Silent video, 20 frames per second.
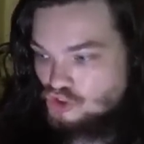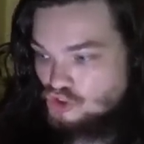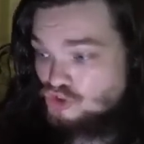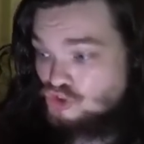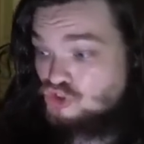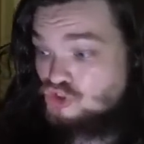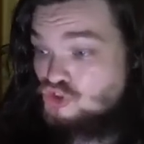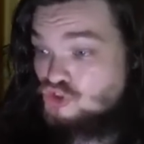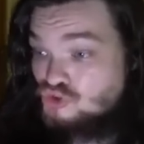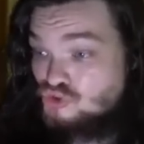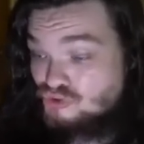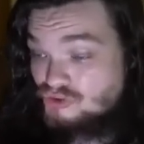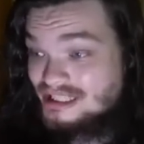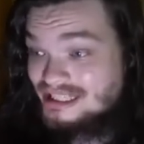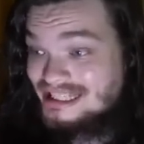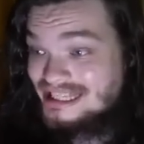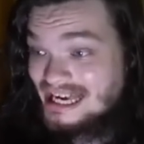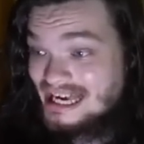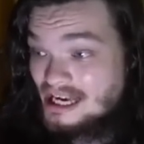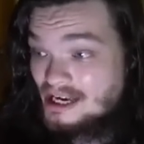The
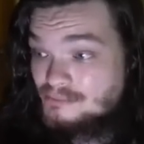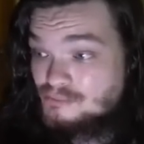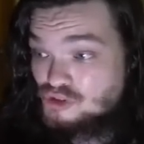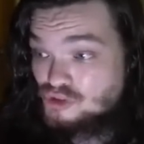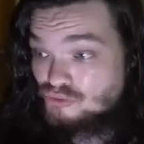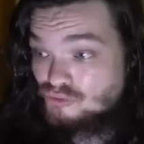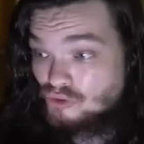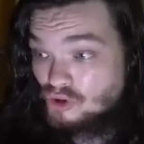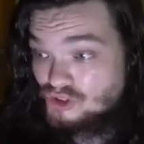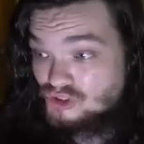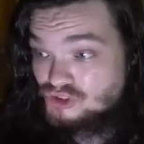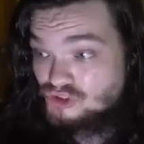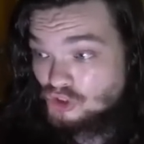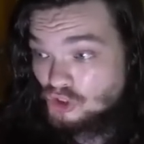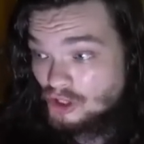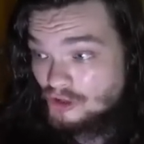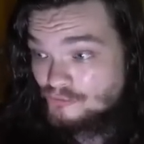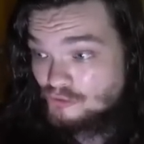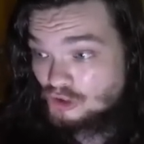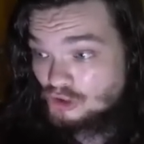street cams in
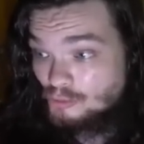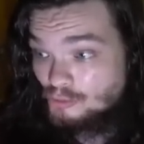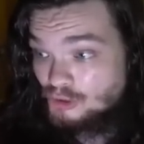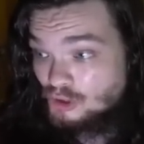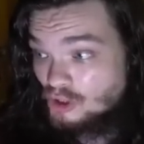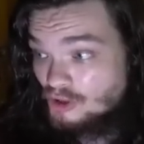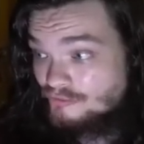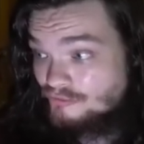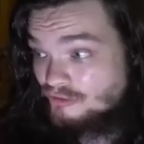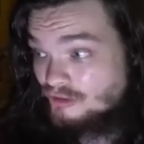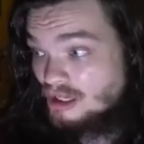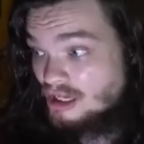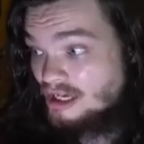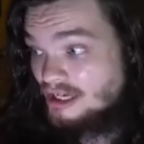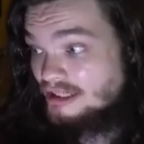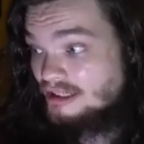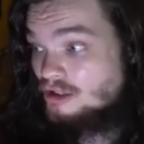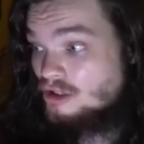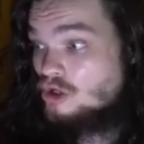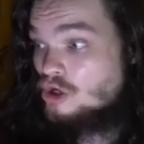Rostov are going
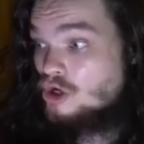offline?